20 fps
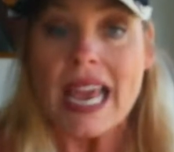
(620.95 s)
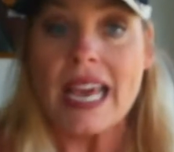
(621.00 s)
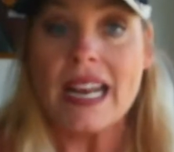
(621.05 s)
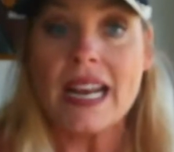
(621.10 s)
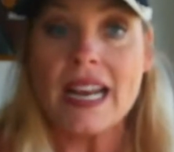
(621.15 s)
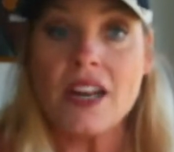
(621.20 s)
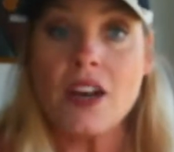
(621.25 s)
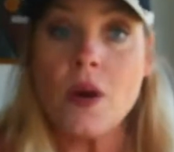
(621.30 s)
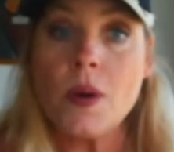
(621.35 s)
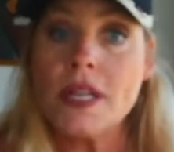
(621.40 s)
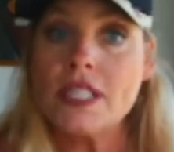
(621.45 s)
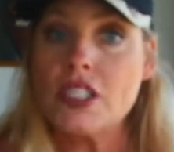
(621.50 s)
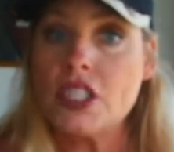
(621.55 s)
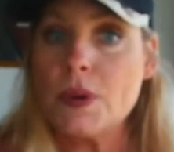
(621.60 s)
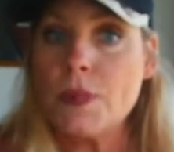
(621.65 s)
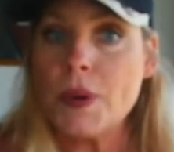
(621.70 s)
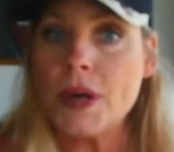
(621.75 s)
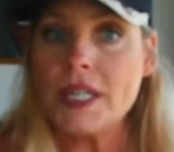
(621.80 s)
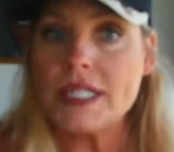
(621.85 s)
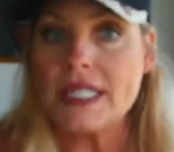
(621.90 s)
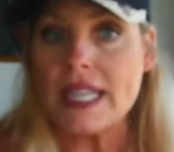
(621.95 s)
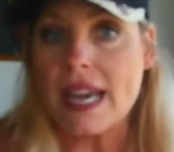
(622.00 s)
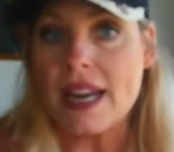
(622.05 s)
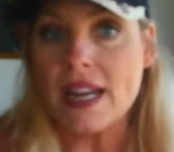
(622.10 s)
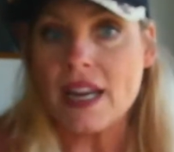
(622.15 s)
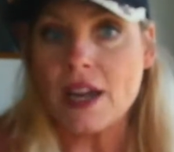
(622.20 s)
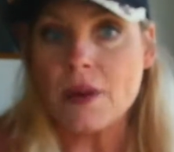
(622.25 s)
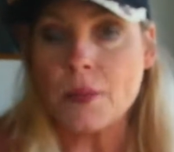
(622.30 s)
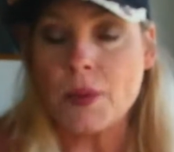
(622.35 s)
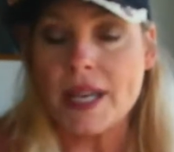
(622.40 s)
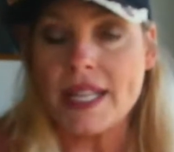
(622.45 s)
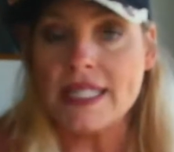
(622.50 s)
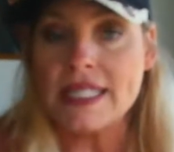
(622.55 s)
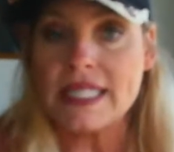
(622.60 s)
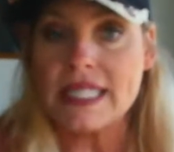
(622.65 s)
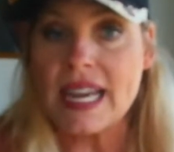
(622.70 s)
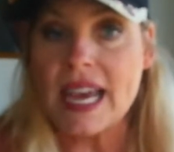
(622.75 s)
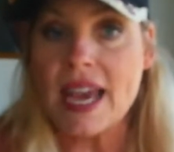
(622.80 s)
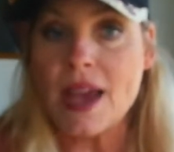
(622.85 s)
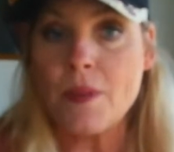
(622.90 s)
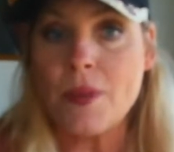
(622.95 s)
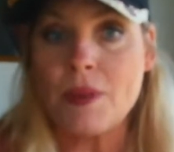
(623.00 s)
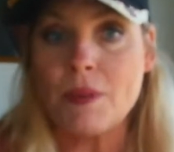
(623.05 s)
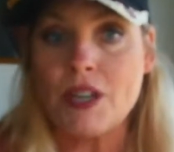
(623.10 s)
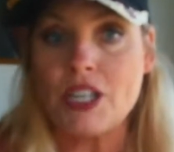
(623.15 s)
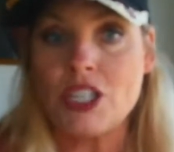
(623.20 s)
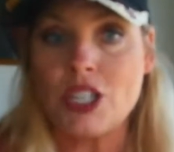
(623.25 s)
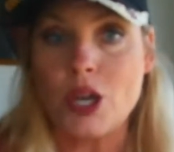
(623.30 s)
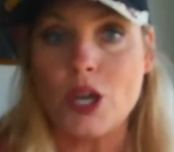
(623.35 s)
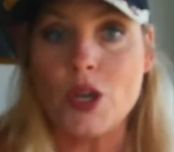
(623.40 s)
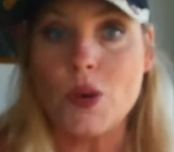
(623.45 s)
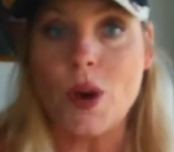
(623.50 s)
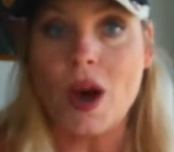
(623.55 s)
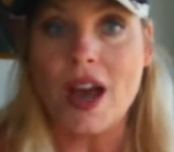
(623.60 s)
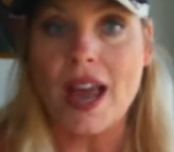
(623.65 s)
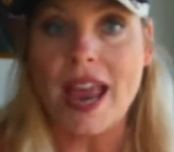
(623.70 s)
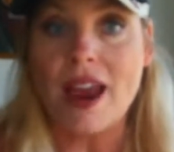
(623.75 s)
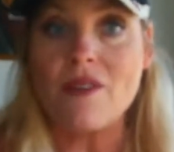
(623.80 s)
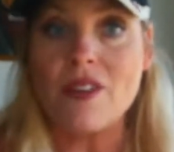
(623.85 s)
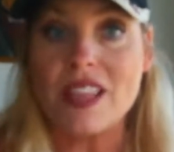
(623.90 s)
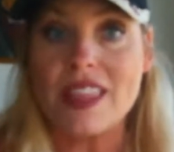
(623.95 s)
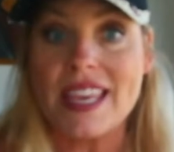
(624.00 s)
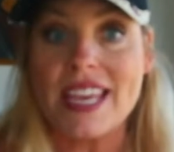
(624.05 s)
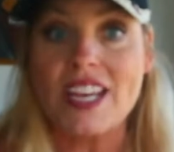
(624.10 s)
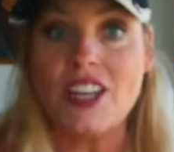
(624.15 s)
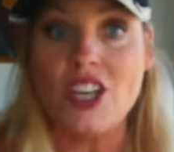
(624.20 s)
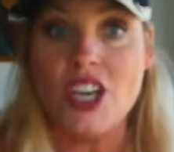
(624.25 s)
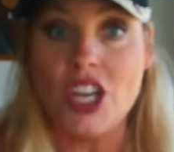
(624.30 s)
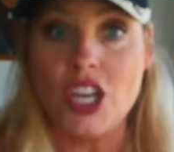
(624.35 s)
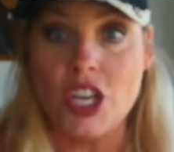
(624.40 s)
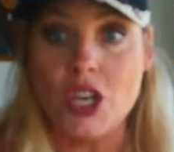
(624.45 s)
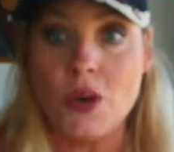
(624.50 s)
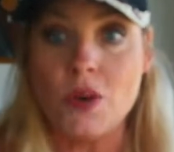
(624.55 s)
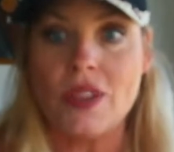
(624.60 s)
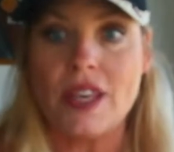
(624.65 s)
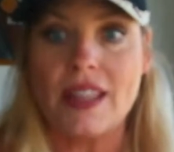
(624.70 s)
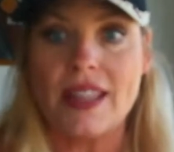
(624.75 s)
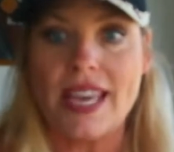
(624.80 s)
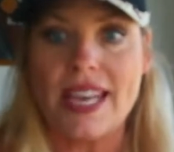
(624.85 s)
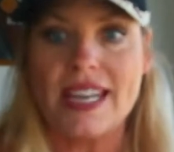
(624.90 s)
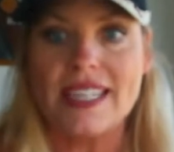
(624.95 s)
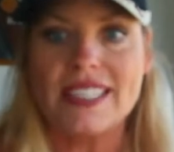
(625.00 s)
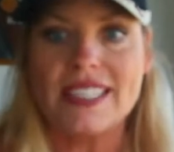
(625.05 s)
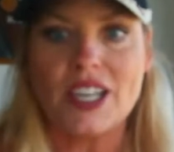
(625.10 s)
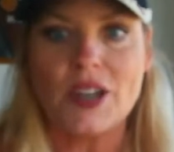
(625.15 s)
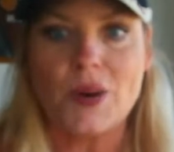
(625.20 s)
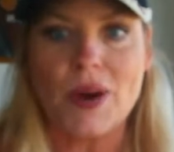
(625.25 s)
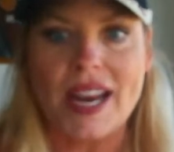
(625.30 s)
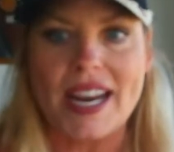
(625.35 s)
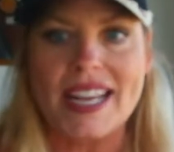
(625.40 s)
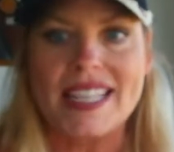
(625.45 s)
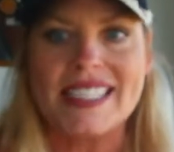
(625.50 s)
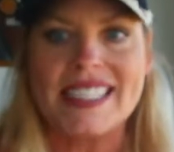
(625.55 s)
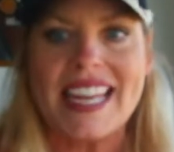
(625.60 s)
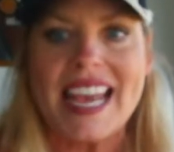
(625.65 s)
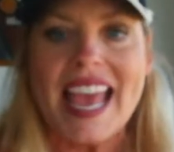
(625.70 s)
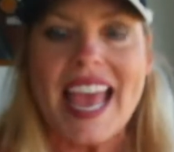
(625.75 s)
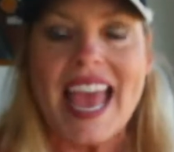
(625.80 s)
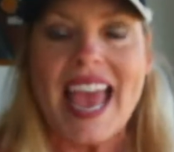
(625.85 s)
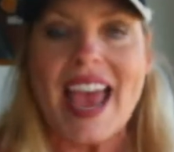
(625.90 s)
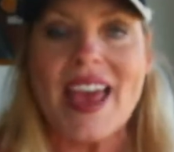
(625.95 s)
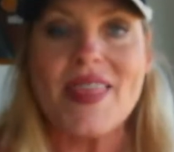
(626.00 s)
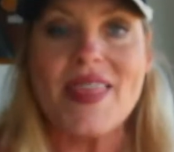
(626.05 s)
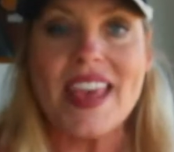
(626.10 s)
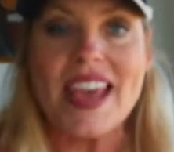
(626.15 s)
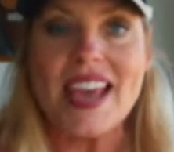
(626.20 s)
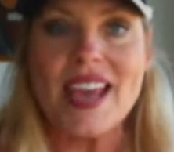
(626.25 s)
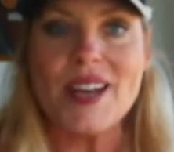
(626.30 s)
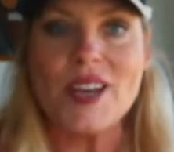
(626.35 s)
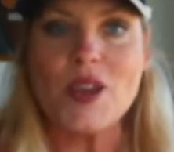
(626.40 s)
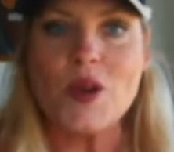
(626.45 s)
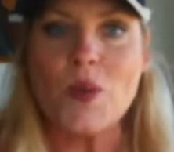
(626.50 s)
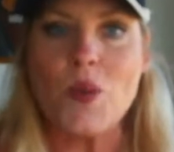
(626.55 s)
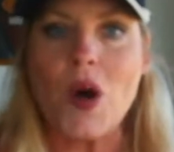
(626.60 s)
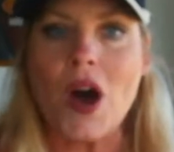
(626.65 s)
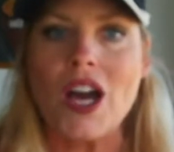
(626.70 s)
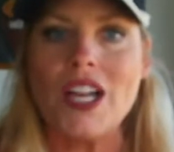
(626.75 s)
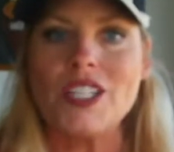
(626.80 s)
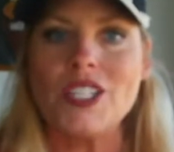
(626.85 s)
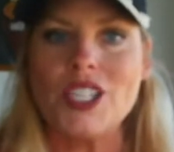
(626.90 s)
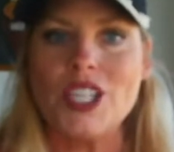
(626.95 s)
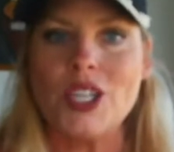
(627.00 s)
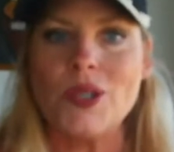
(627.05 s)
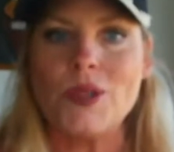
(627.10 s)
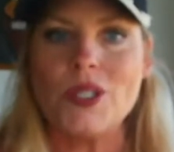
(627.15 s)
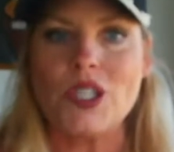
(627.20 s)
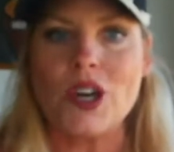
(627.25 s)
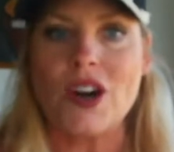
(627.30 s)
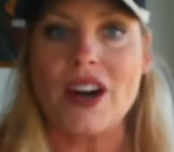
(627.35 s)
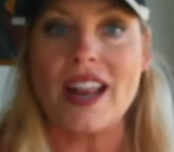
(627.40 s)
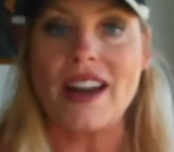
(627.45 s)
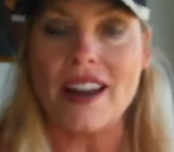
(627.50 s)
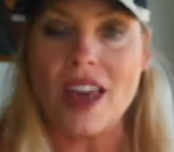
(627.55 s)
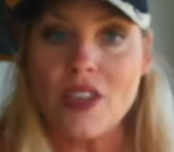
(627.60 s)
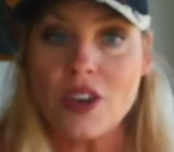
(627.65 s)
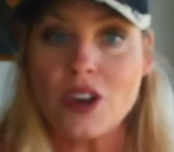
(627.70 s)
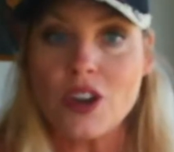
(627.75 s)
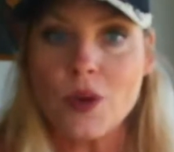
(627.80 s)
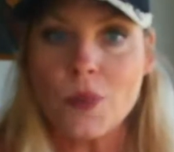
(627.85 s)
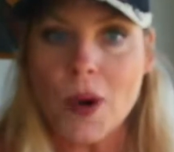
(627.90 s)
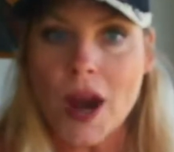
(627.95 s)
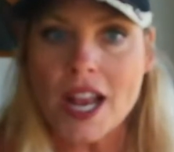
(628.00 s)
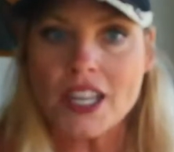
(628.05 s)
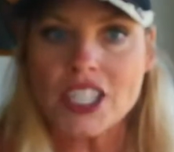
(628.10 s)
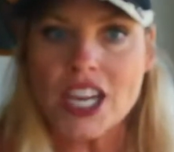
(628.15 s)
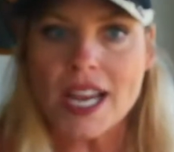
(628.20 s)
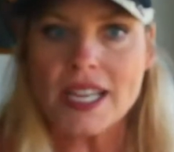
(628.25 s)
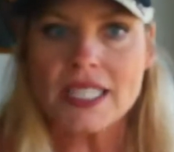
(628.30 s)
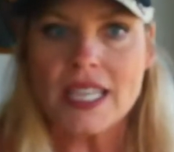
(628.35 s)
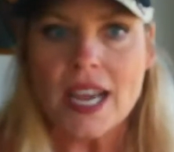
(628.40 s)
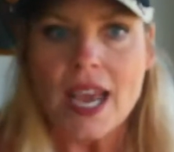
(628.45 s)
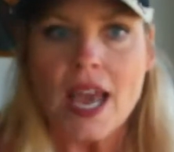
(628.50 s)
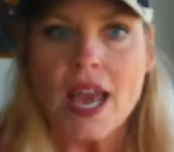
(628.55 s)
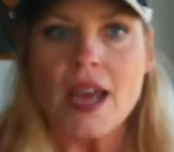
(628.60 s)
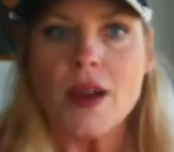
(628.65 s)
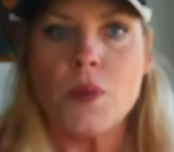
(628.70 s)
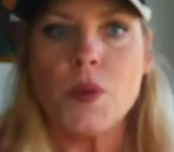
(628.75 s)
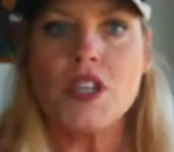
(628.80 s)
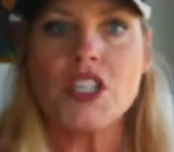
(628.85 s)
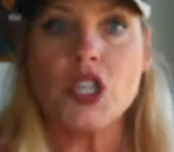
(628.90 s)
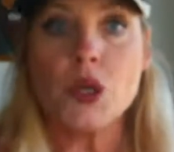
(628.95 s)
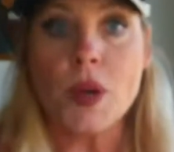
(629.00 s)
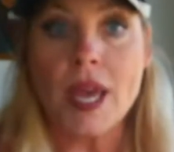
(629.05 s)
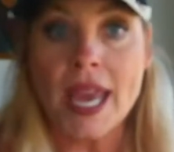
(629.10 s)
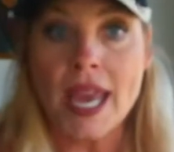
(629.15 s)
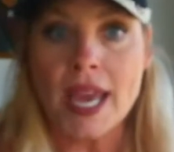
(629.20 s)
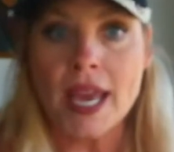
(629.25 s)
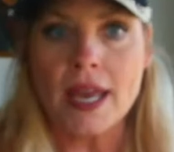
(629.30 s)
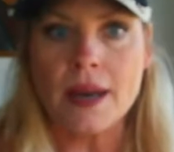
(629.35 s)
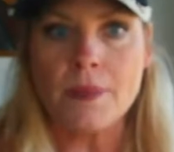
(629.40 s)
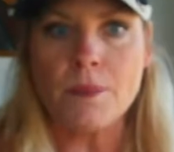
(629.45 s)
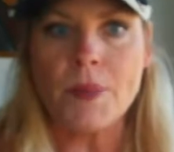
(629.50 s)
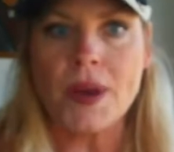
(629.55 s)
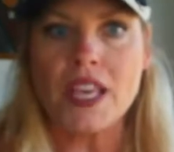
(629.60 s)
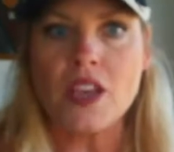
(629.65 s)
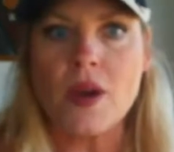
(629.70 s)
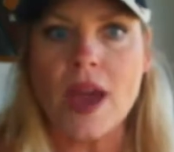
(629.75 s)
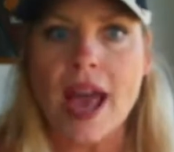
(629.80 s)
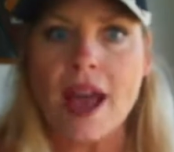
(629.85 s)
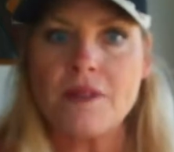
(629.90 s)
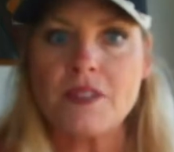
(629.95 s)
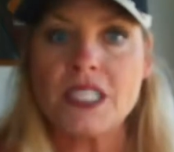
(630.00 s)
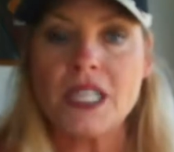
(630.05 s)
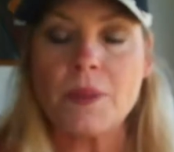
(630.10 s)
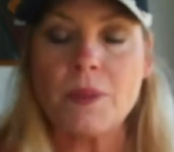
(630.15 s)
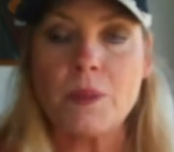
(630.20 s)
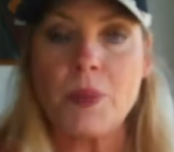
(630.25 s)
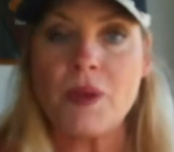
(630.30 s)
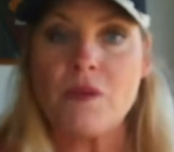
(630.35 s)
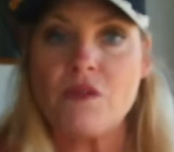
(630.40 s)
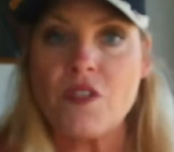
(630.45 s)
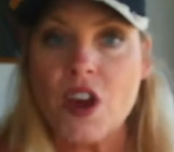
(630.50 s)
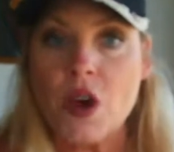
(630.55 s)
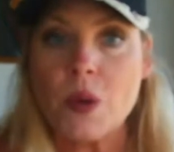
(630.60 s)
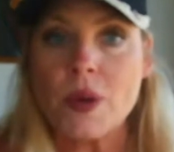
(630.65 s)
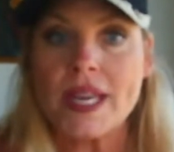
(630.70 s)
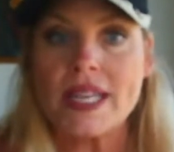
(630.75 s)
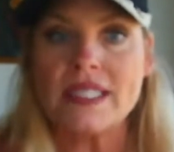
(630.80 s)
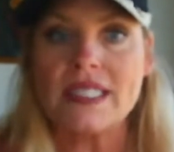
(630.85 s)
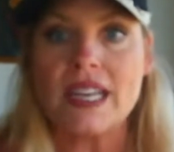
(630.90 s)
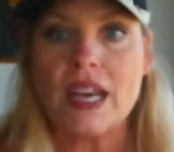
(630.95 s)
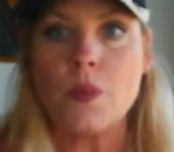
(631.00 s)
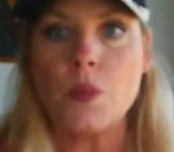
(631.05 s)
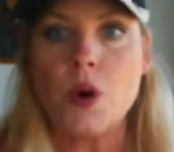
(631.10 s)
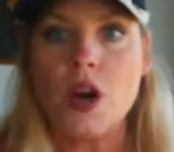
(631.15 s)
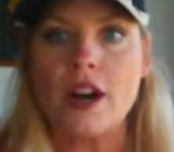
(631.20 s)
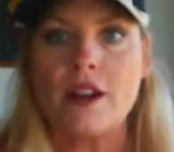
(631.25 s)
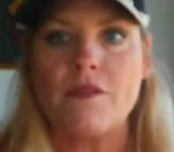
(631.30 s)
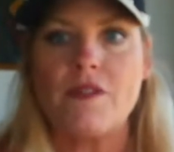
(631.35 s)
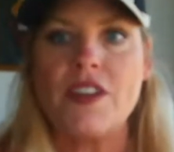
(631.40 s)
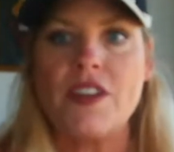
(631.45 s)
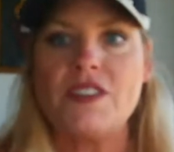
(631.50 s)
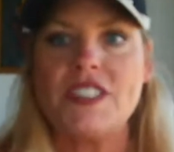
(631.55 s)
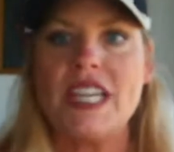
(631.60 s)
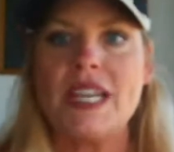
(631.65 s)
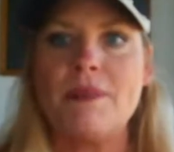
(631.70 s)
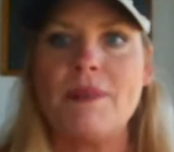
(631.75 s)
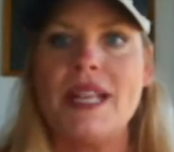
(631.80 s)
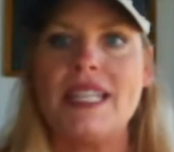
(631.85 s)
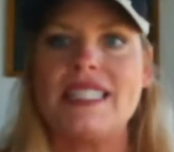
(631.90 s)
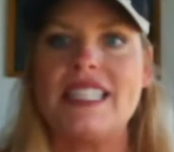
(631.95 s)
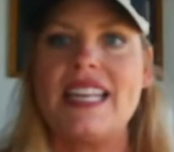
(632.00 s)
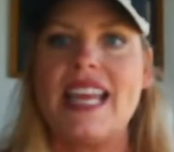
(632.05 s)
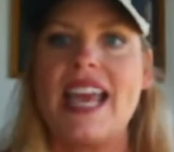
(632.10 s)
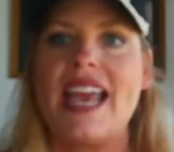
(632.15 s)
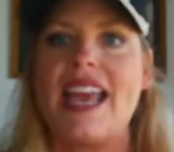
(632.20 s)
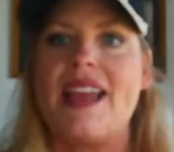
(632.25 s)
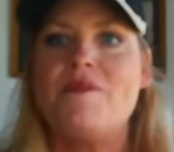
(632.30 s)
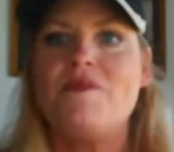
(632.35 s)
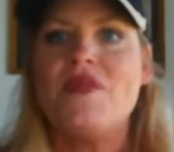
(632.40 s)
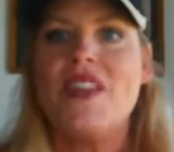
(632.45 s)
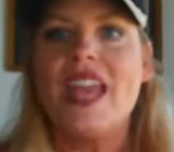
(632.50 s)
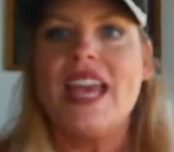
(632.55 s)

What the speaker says: And I know it's super exciting on Wednesday when we show you everything new, the latest and greatest. And then you want to start another new project, which you can, but you have to be focused and work 15 minutes a day.